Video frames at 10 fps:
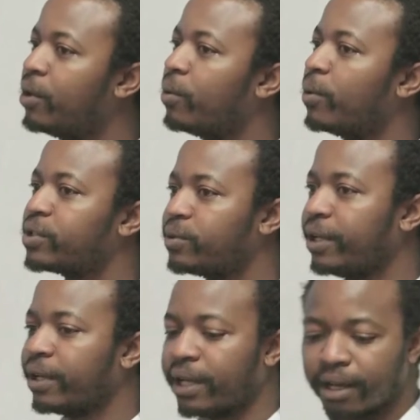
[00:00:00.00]
Once
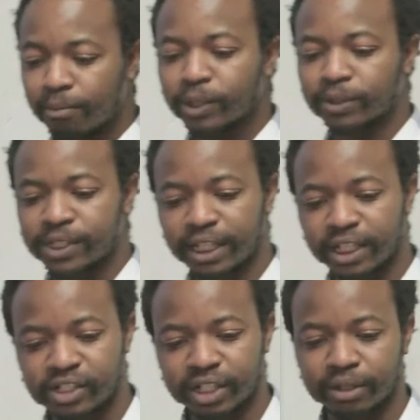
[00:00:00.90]
we uh, model
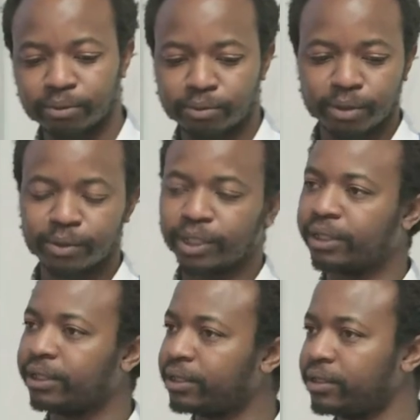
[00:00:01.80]
selection, where
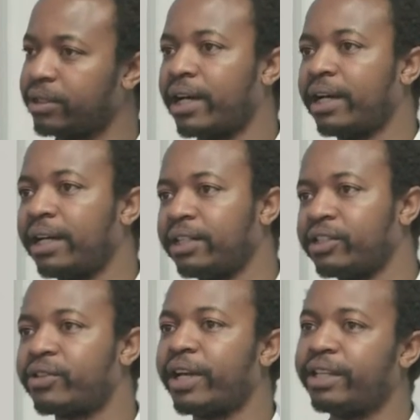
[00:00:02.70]
we uh,
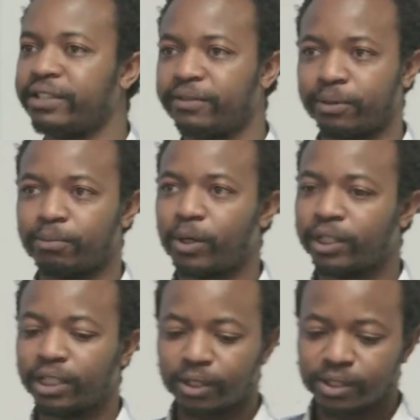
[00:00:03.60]
try different
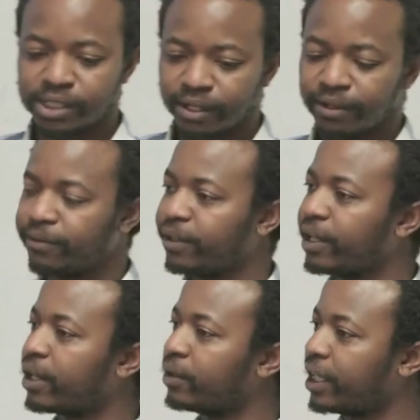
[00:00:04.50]
models,
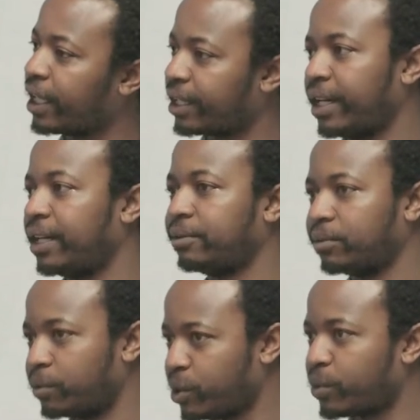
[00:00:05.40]
figure out like uh,
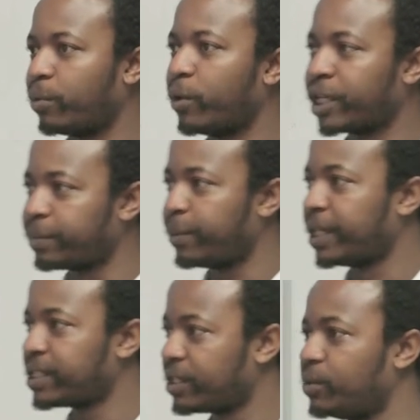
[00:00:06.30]
which one works
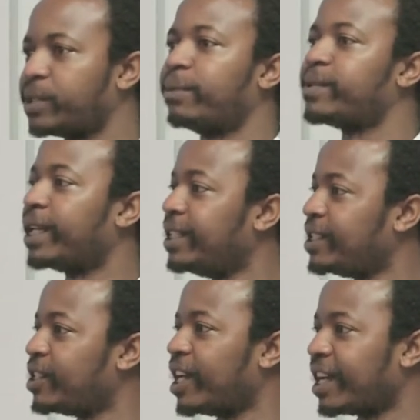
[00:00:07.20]
best, do some
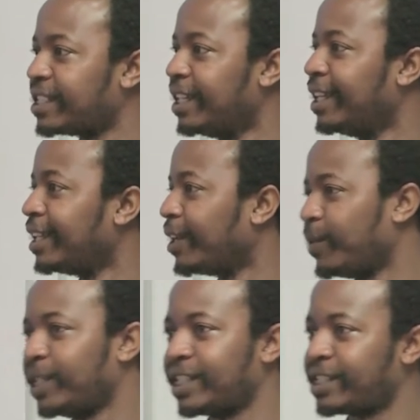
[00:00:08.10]
sanity checks that
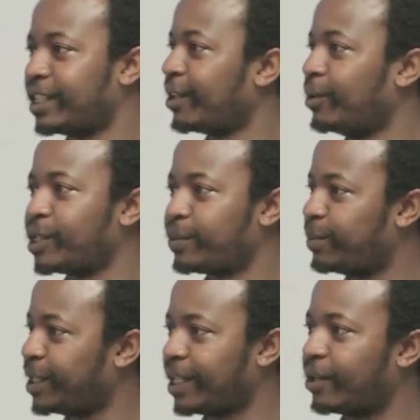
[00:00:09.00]
we're just like not
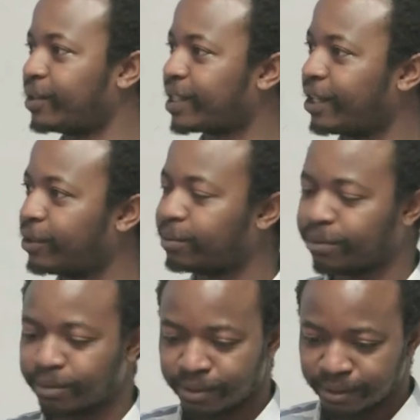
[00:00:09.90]
spitting out
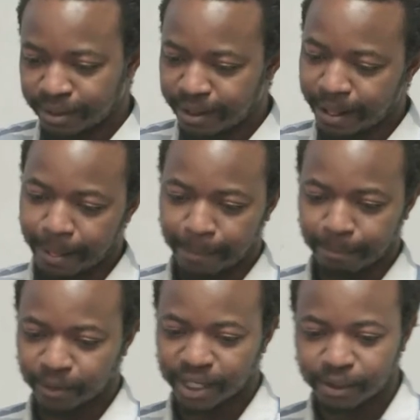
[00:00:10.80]
random, um,
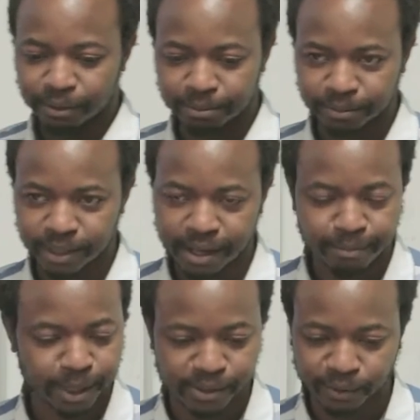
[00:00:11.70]
random
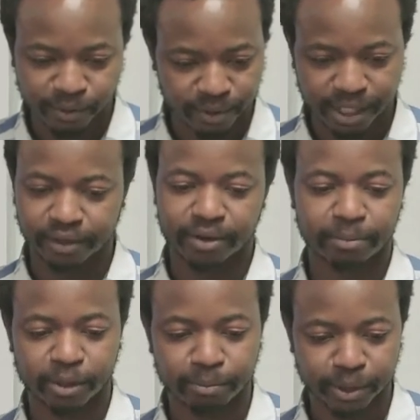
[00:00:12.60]
numbers or like
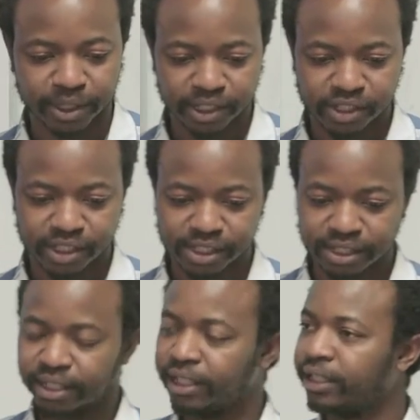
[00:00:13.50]
random predictions.
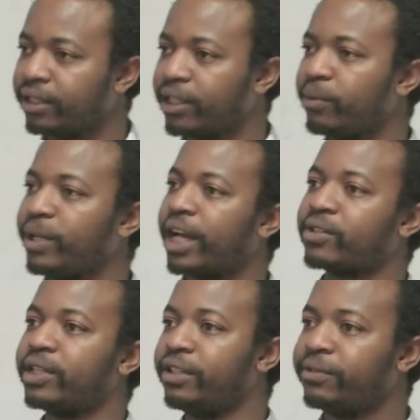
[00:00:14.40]
Then we
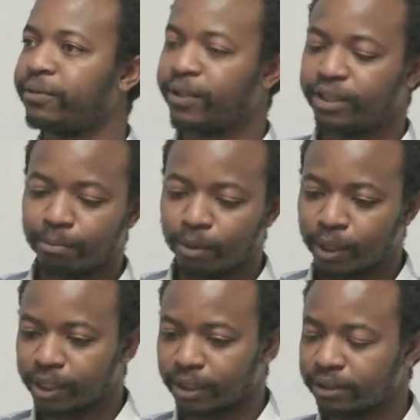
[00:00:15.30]
actually fit the
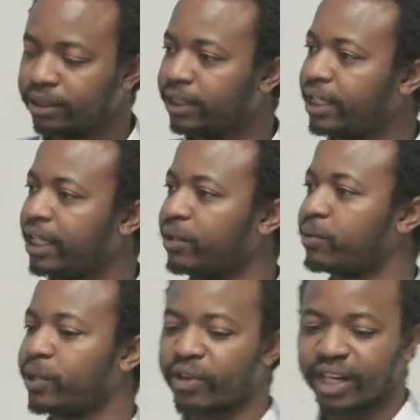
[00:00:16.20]
model and
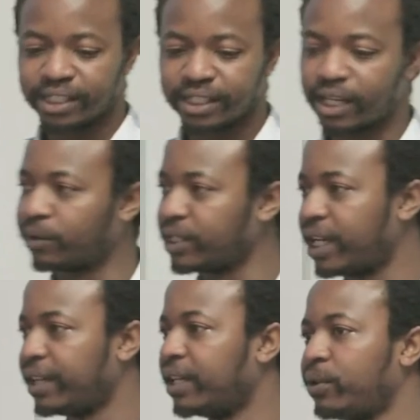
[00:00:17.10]
we write it out
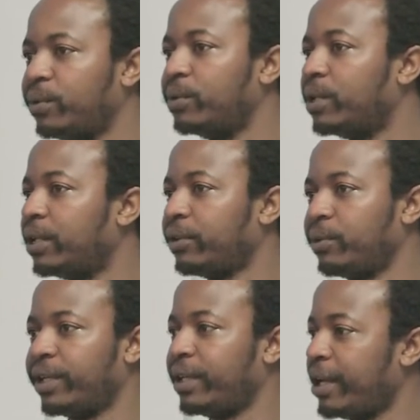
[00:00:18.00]
either th uh,
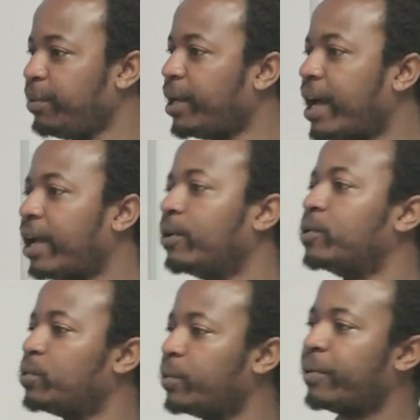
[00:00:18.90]
through an API or
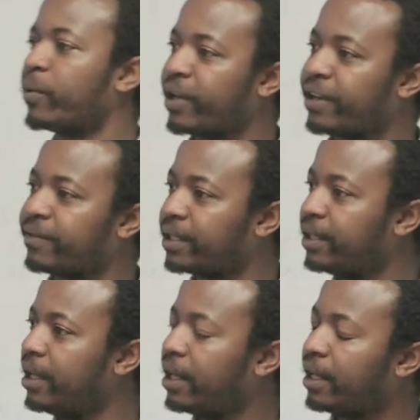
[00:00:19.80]
to wherever
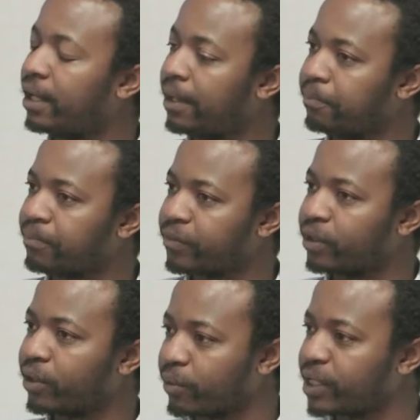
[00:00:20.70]
um,
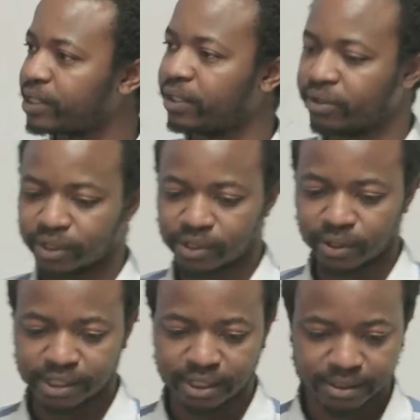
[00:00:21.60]
the requested
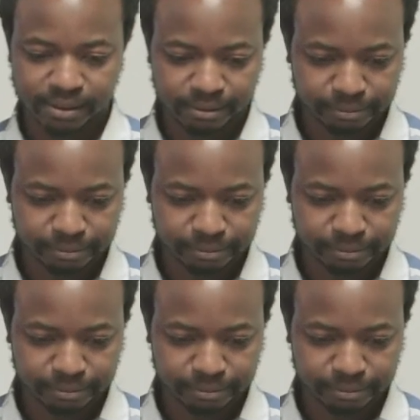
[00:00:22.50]
resources.